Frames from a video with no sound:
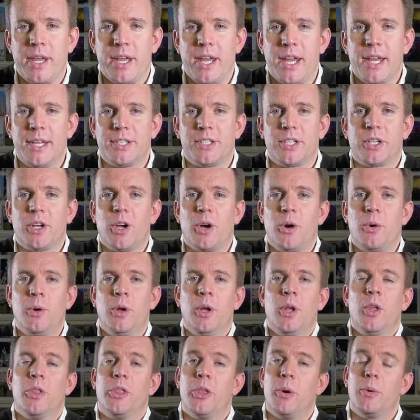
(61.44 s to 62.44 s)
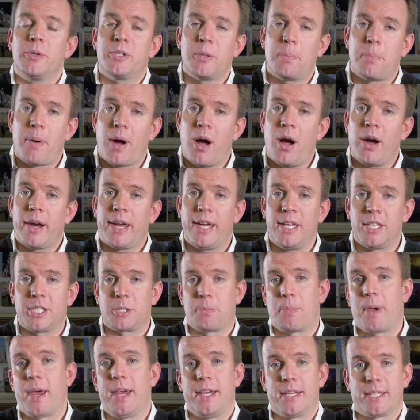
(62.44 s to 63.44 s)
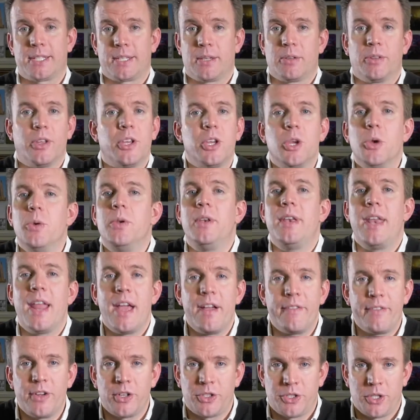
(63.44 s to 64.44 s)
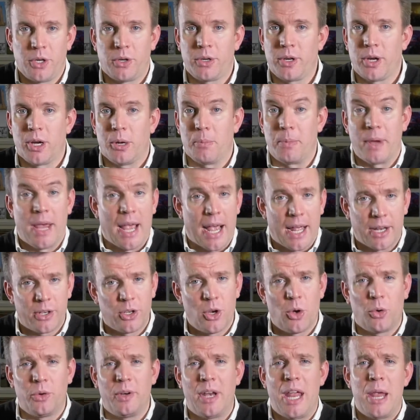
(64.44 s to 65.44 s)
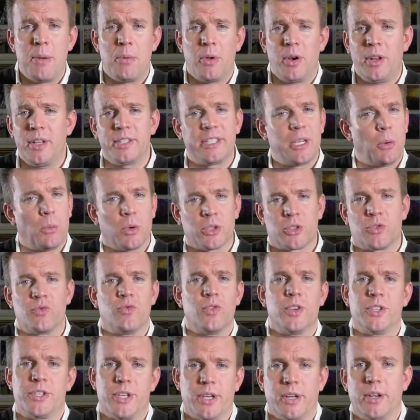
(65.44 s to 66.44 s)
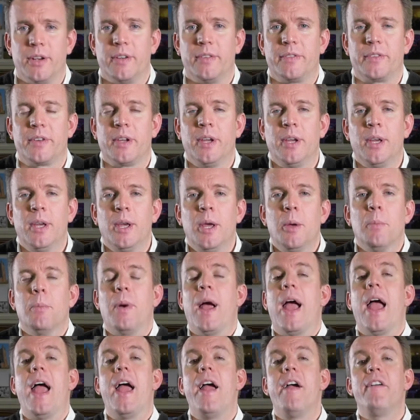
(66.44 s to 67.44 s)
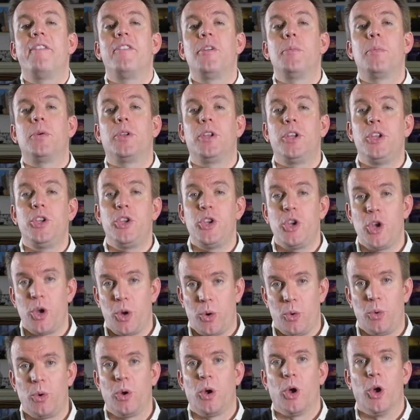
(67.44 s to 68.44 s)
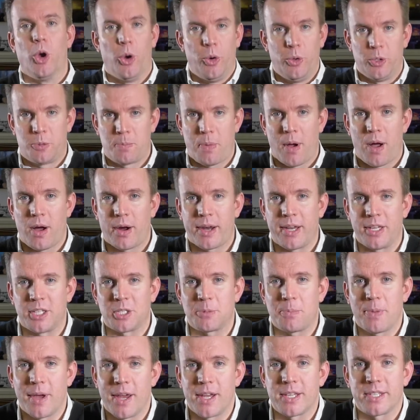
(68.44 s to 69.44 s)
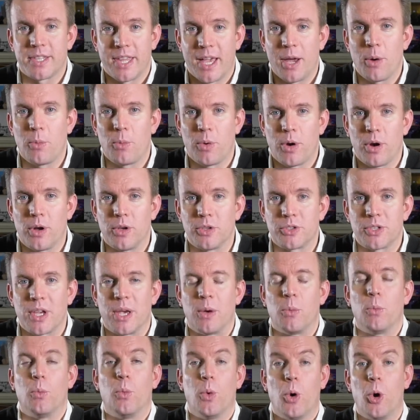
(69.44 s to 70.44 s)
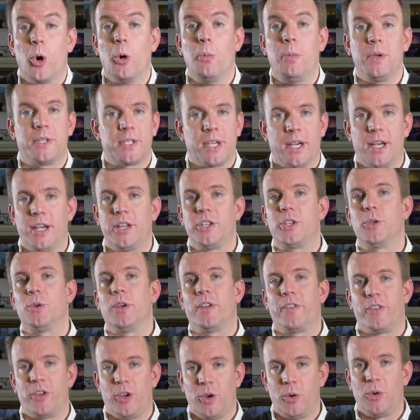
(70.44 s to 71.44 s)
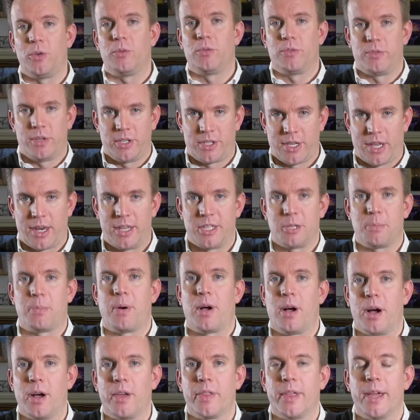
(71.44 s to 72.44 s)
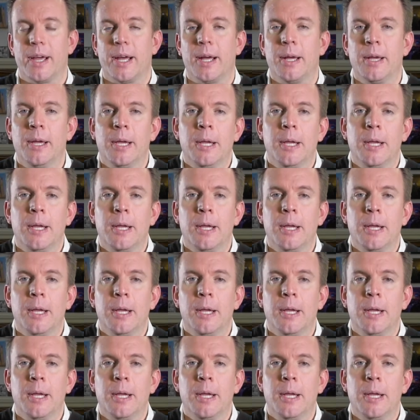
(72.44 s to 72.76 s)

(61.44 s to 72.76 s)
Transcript: years ago, there was a parking space that you never took up. It had no name on it, it wasn't reserved. But everybody knew whose parking space that was, and woe betide you if you decided to park there.